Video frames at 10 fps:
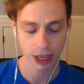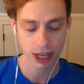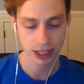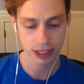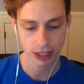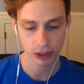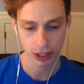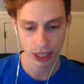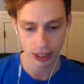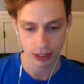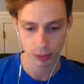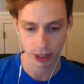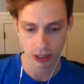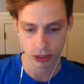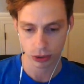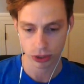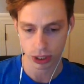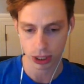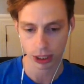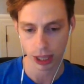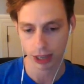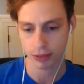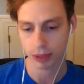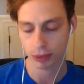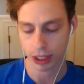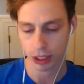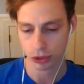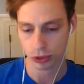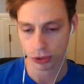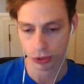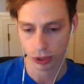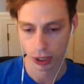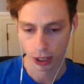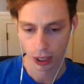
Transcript: behind container Linux because you'll see a lot of it ring true